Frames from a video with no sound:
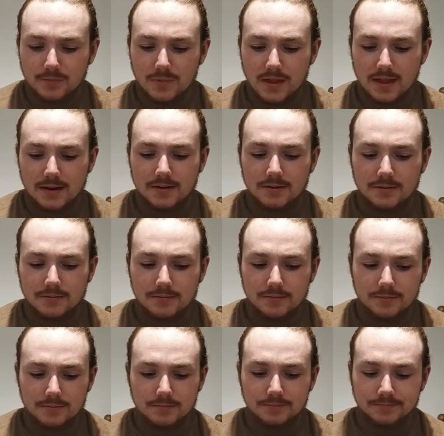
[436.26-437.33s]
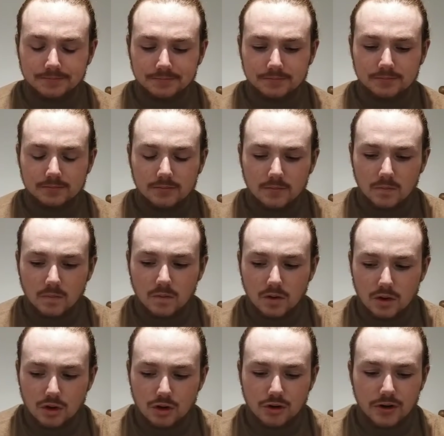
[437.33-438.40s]
then
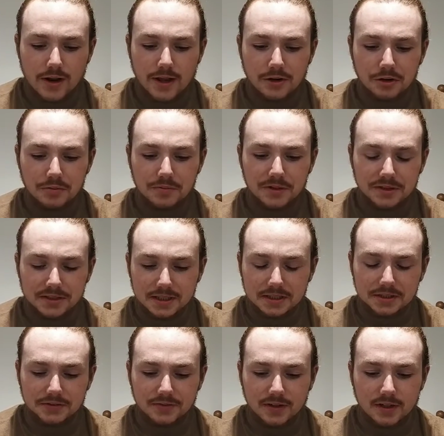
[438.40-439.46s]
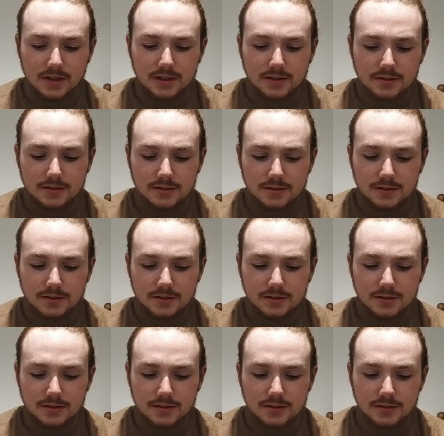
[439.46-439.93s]
you're going to end up dissatisfied,